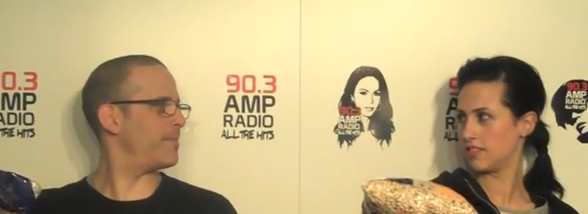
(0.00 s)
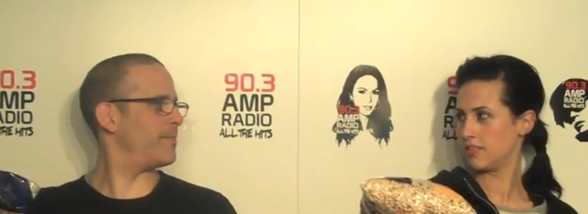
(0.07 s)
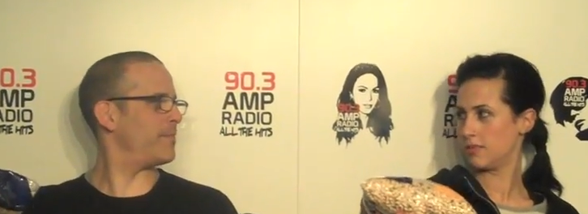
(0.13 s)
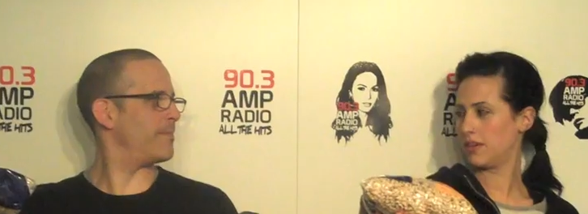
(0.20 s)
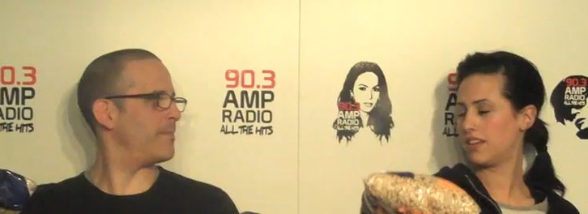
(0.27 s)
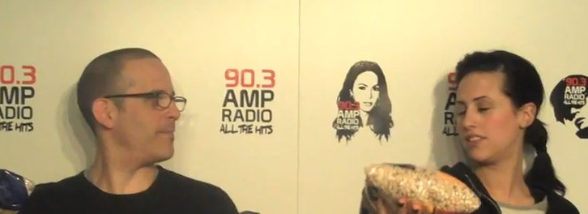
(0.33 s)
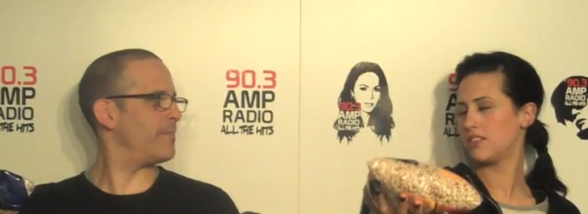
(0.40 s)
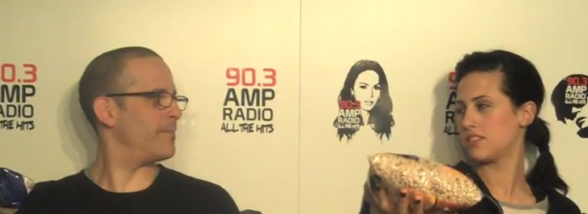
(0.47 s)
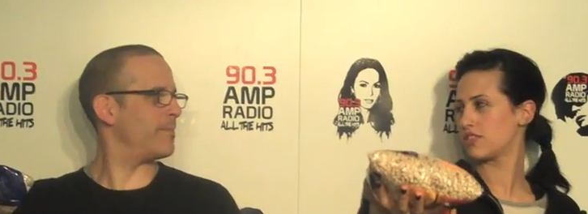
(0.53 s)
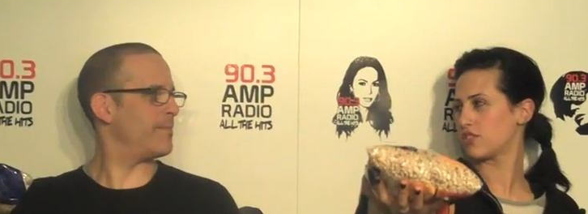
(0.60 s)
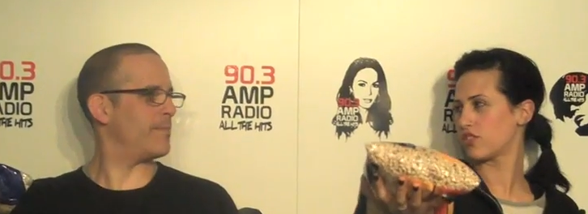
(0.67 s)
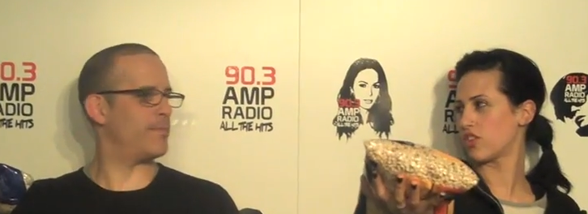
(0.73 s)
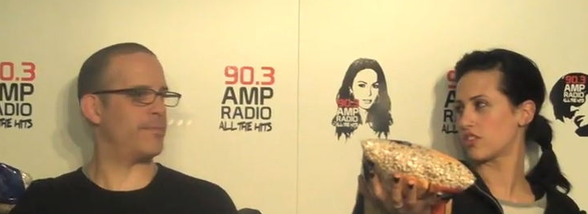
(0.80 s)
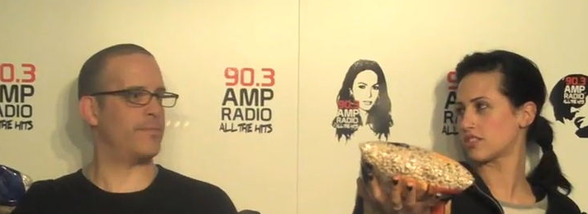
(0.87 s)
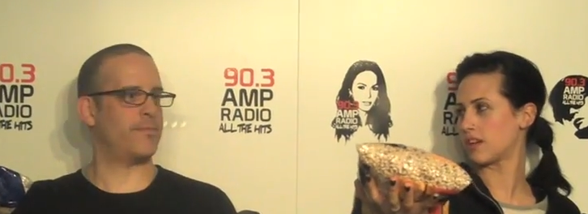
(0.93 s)
Speaker 1: We could do this for
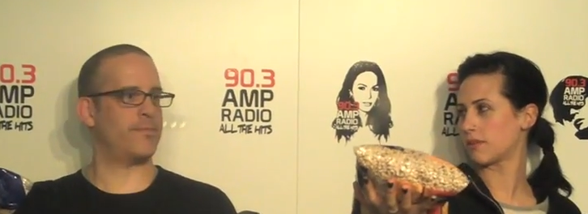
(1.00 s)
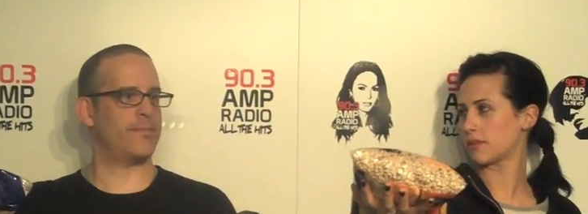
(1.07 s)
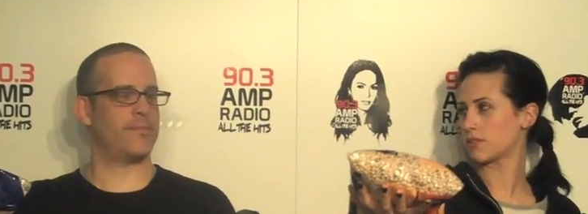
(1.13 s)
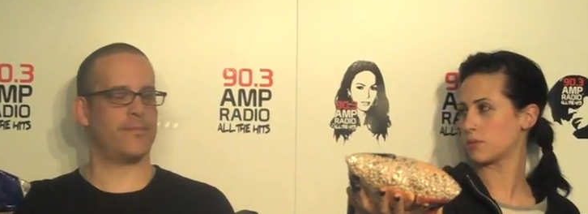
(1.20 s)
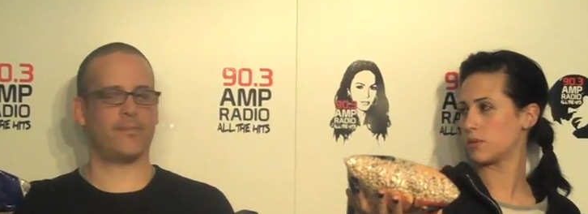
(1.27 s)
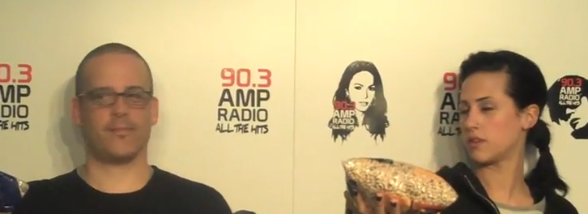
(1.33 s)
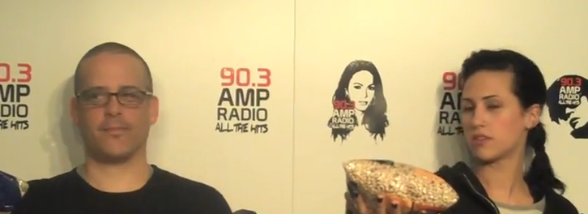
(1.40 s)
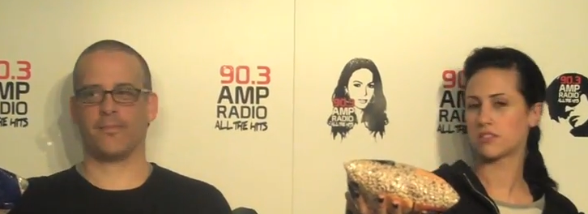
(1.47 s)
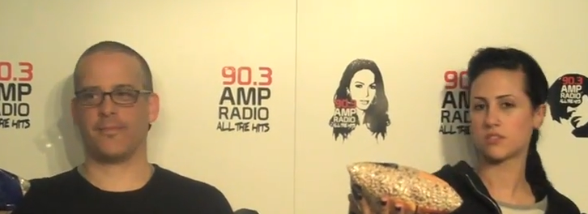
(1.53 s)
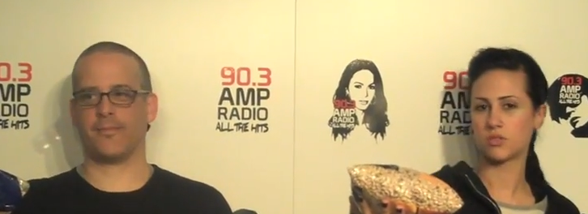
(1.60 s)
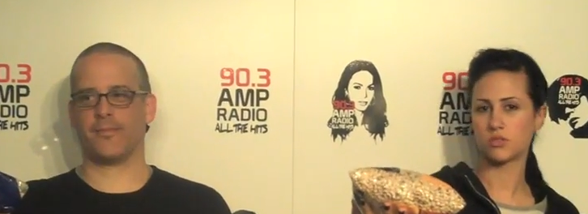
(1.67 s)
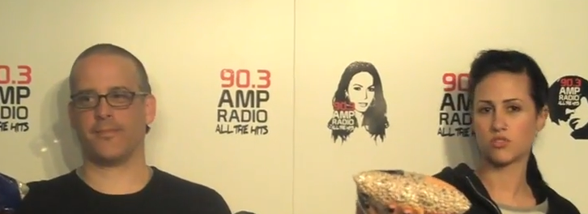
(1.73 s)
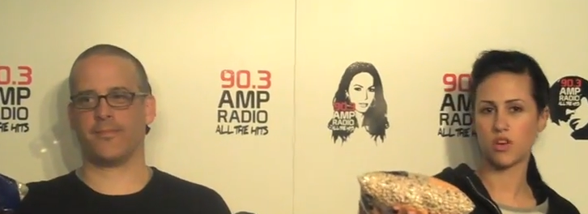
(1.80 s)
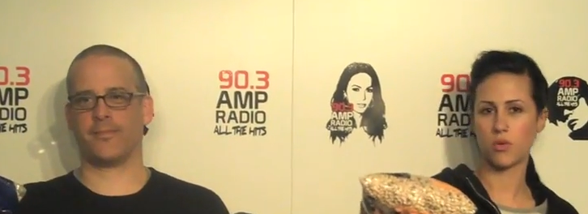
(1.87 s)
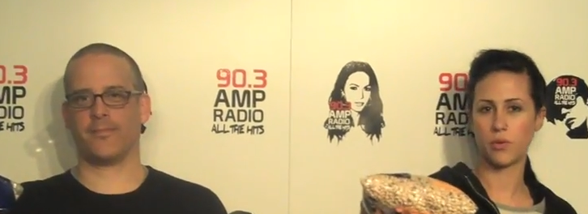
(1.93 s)
a long time because we are so
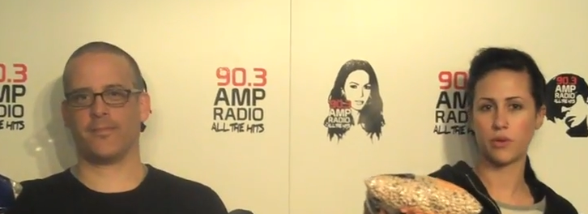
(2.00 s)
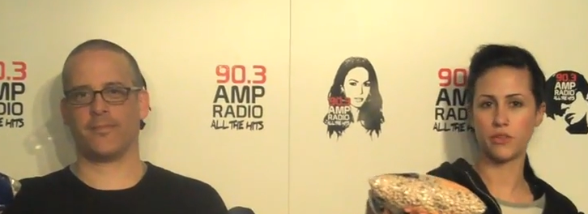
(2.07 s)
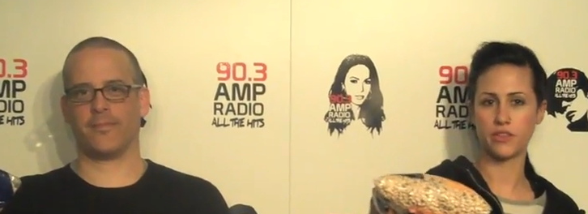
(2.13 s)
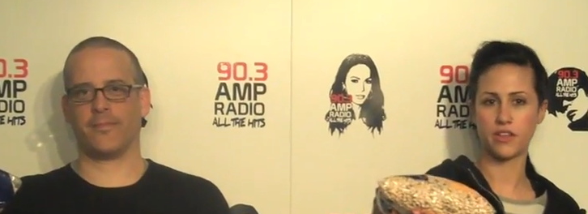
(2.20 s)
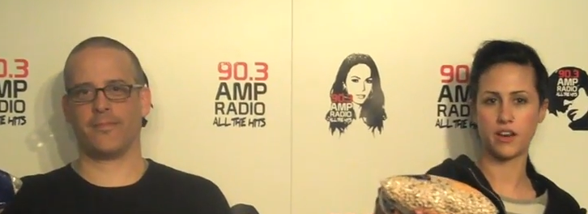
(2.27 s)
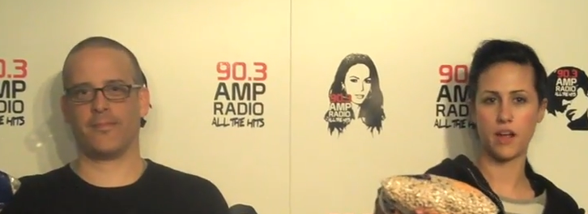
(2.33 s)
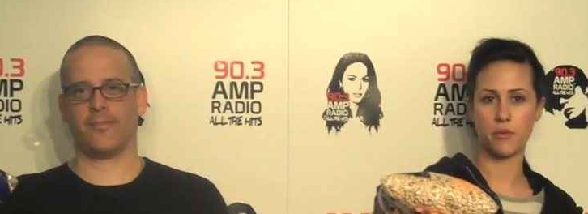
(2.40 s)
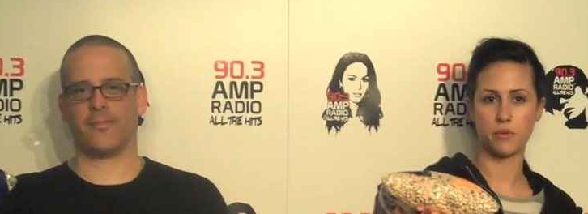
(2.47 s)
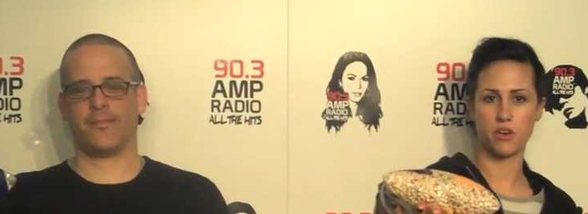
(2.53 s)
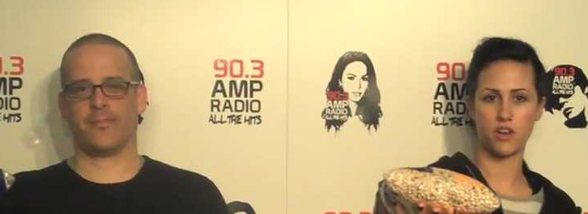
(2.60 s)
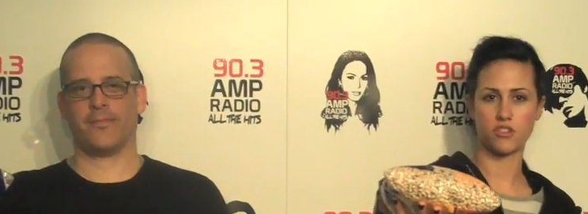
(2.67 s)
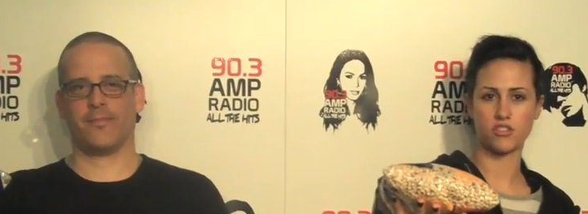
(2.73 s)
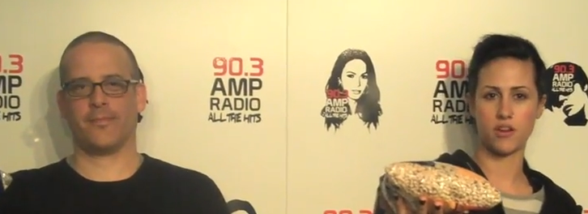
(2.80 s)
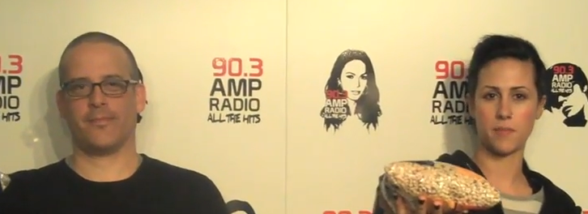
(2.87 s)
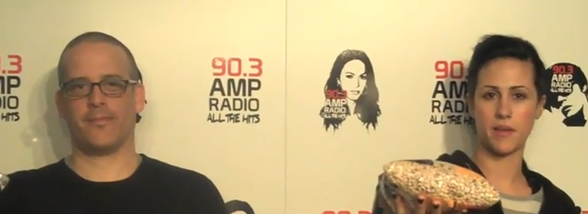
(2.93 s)
strong-willed that I would not
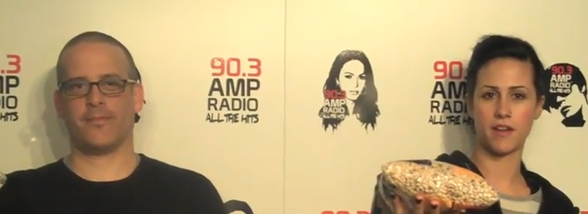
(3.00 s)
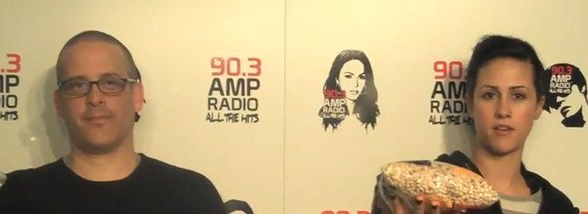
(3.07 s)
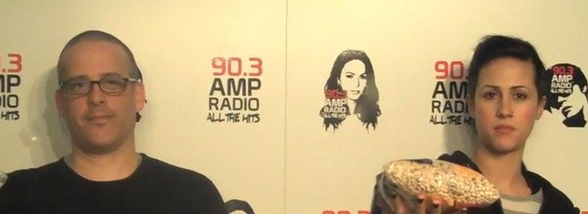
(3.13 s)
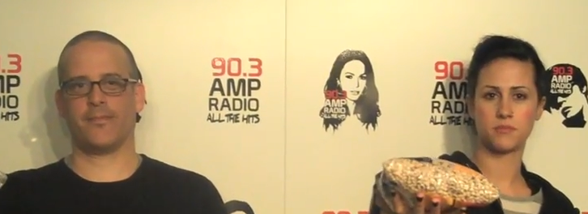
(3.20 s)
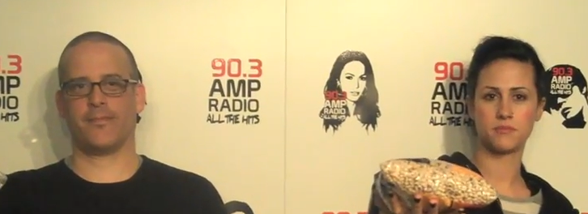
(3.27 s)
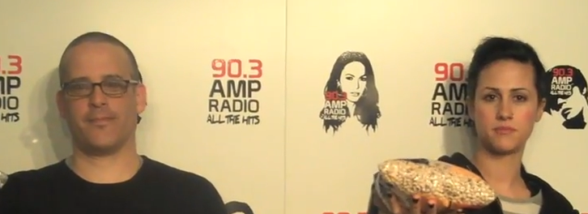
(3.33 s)
drop my arm.